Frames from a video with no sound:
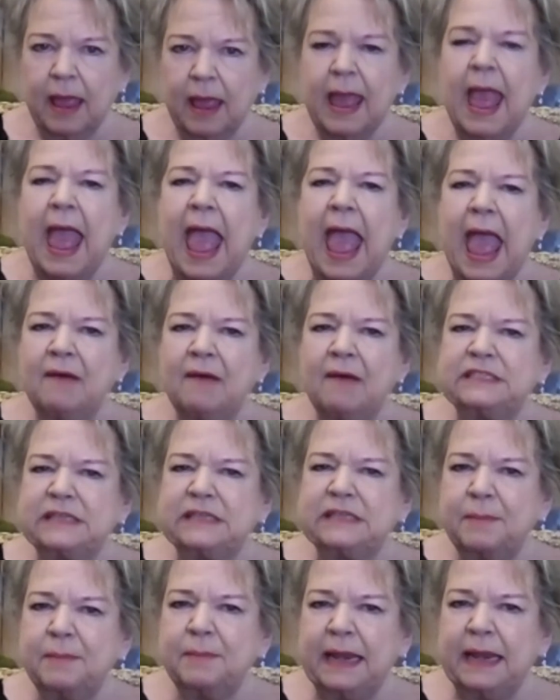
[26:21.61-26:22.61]
Have
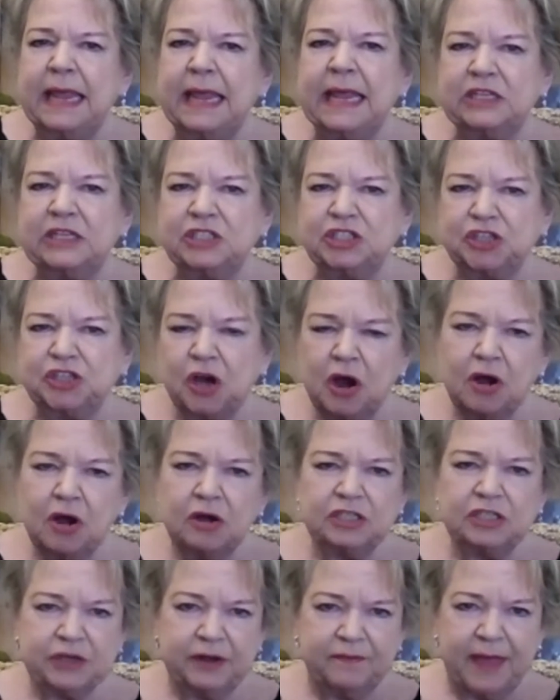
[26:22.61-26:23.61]
somebody in charge
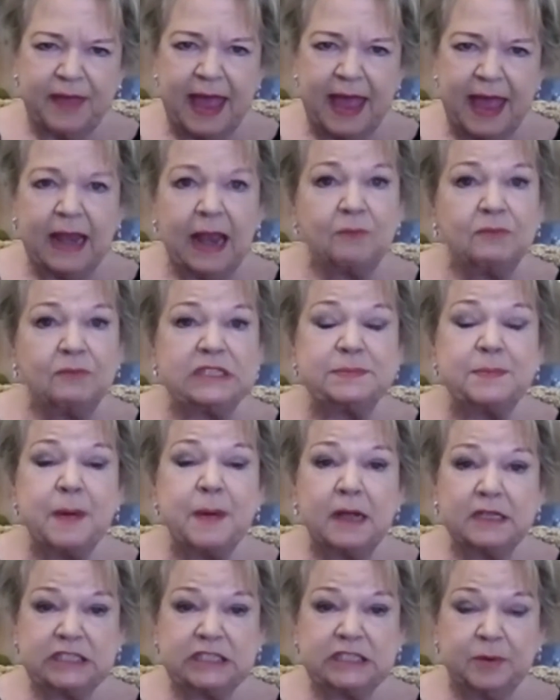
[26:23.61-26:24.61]
of that and
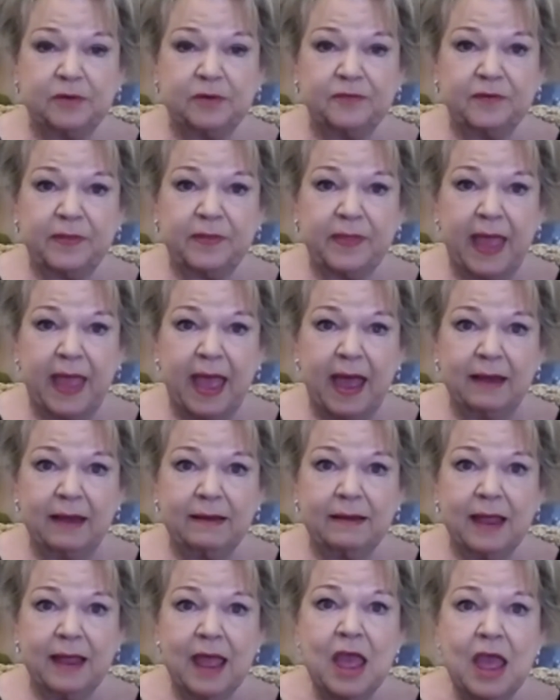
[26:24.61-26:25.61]
responsible for that,
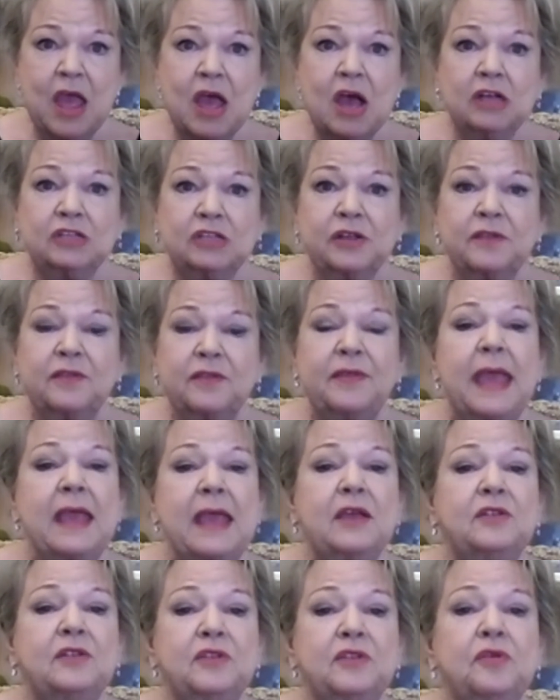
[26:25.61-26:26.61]
so that they can
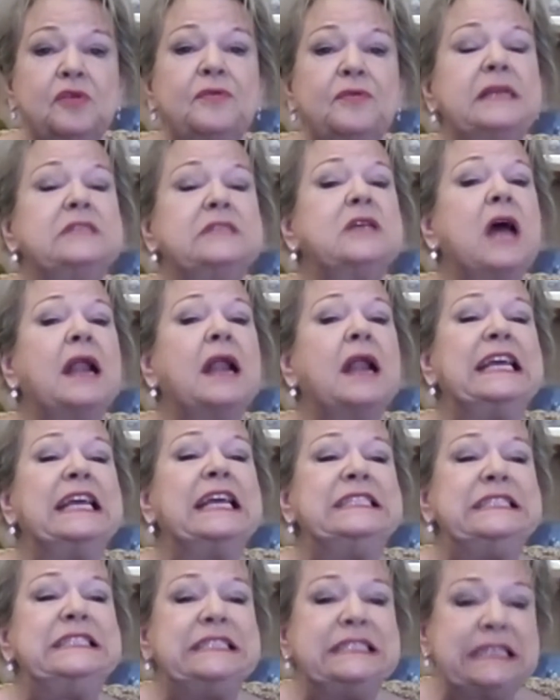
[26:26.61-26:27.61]
do things on a
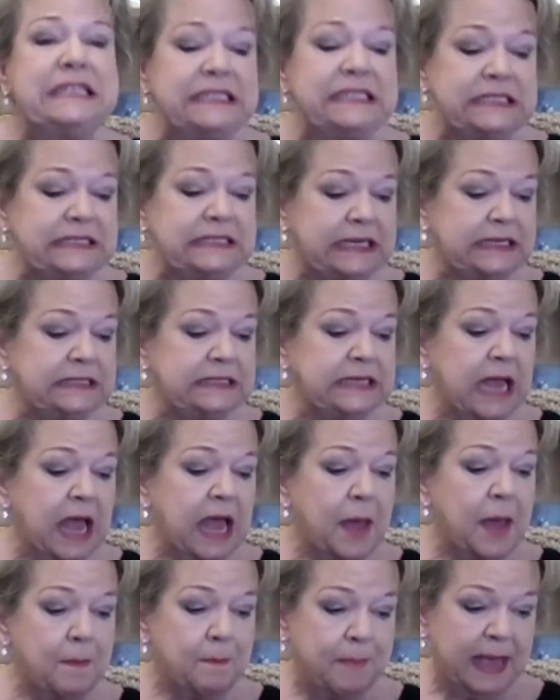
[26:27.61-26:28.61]
consistent
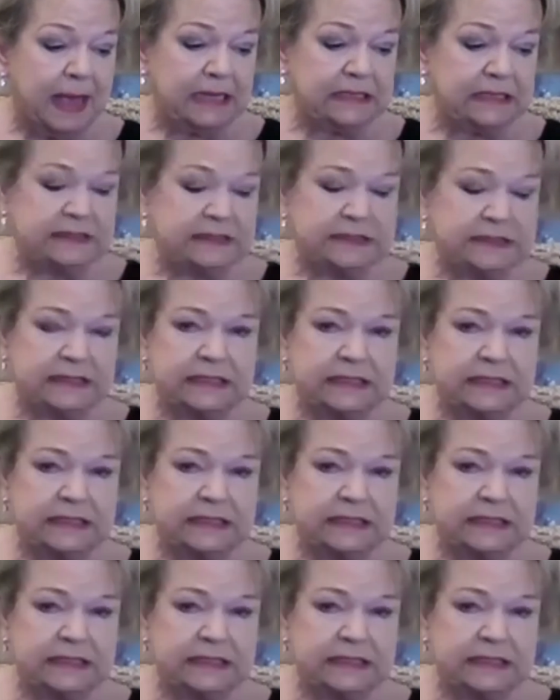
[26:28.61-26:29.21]
basis.